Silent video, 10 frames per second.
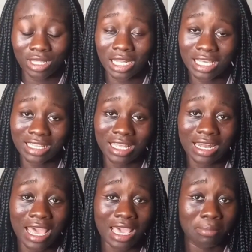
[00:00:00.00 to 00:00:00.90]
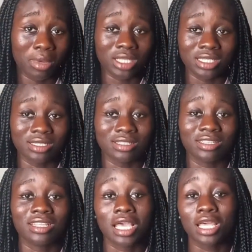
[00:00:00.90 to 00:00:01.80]
click the like
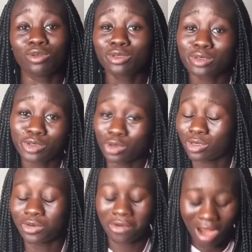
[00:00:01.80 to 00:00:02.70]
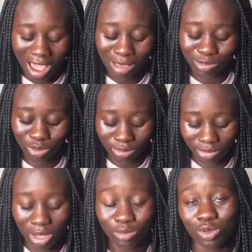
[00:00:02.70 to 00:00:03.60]
button and also subscribe
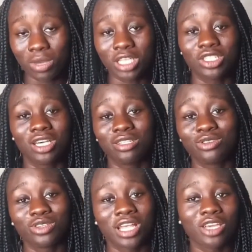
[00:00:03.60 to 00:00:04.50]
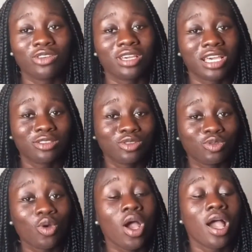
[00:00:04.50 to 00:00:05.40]
to my channel so that you get to